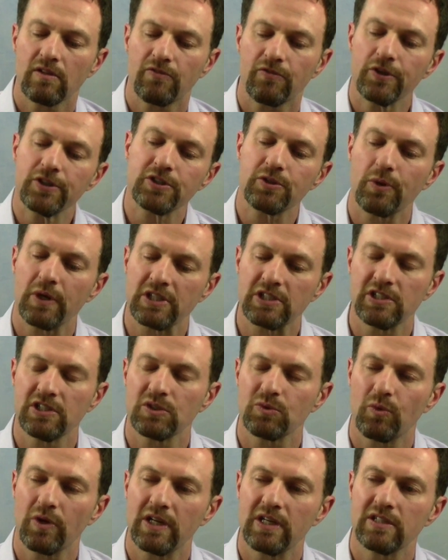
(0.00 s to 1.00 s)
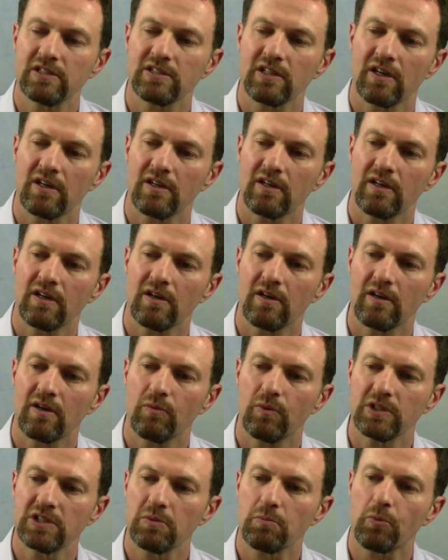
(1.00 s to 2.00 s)
first question is,
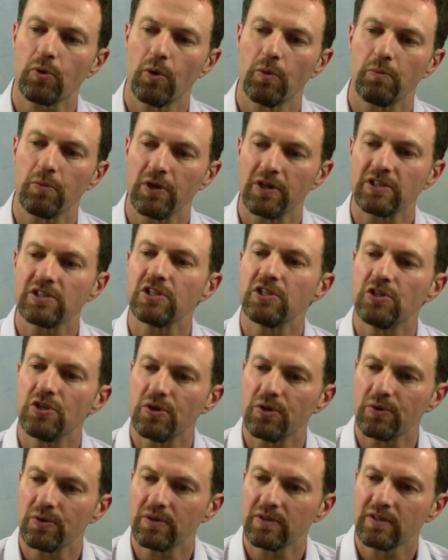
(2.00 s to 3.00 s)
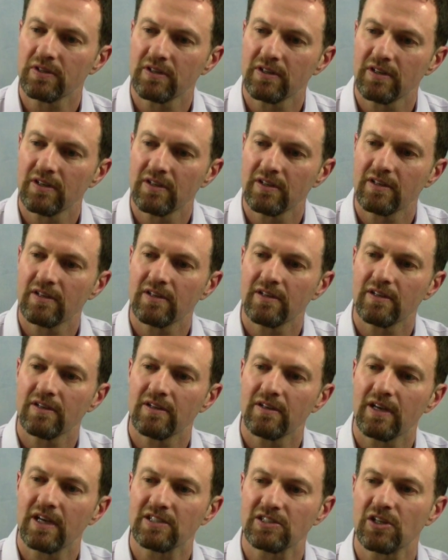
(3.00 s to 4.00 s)
what's appropriate to do
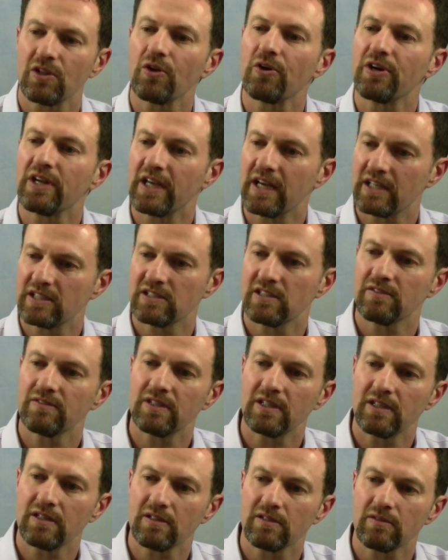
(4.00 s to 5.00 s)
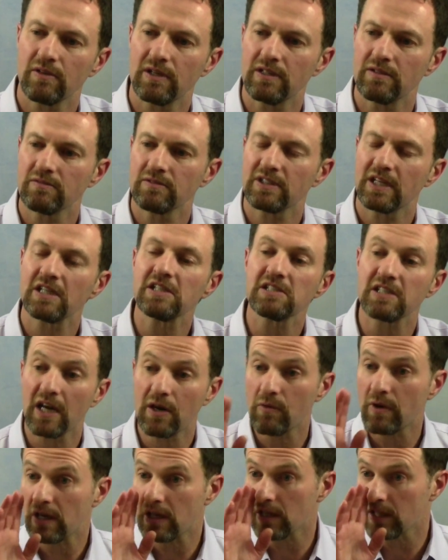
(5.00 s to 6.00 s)
as a learning activity, right? Set
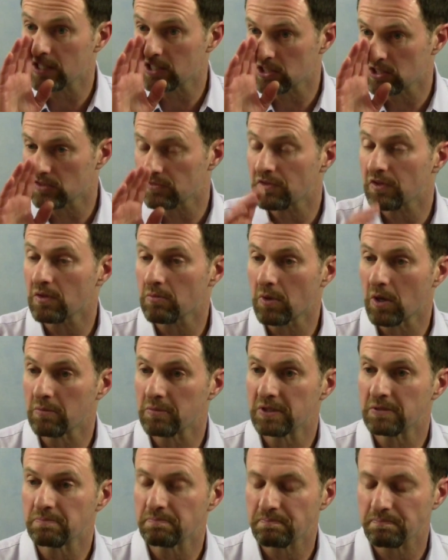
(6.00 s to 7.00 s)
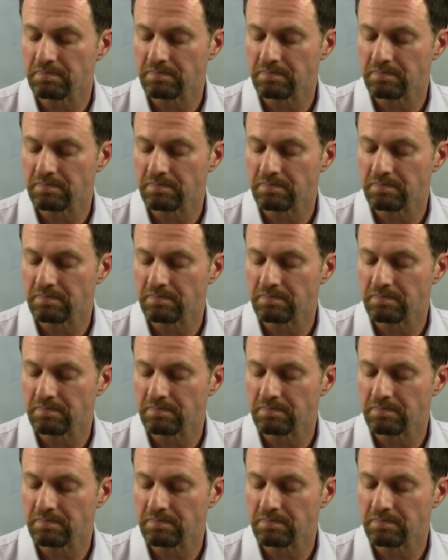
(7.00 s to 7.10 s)
aside regulations for the moment.